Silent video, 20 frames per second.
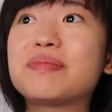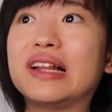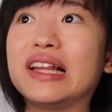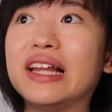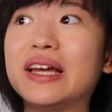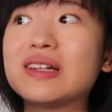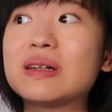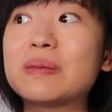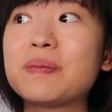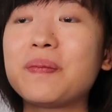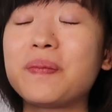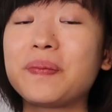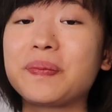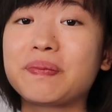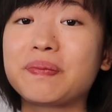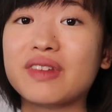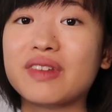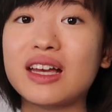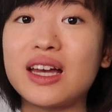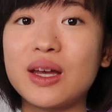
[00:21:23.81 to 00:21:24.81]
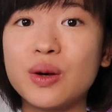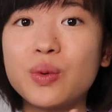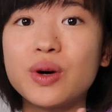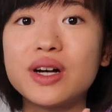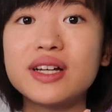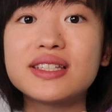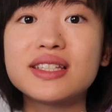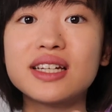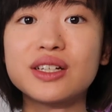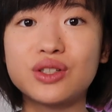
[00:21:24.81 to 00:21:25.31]
But like, it
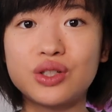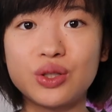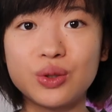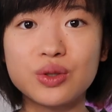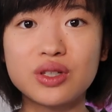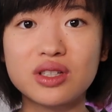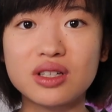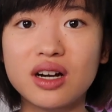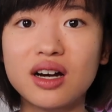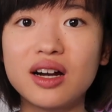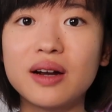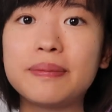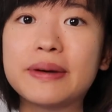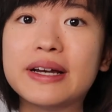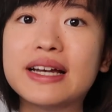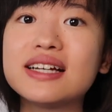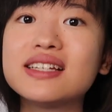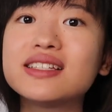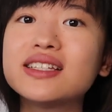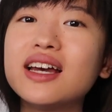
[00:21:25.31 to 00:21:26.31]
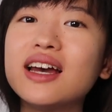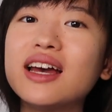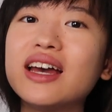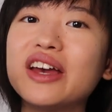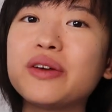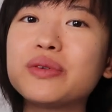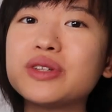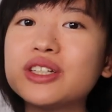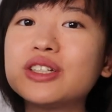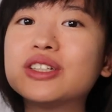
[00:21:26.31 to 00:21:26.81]
was a 2-star because
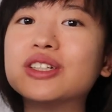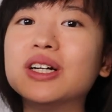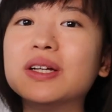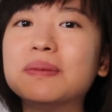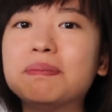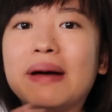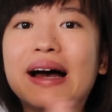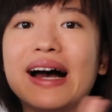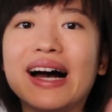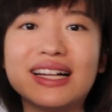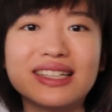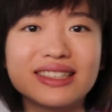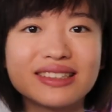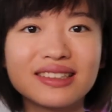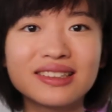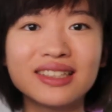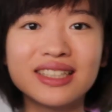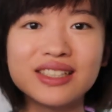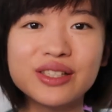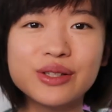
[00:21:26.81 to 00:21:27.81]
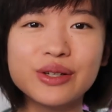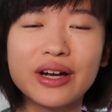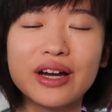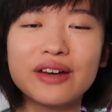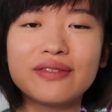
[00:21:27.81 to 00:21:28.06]
it was a good palate cleanser.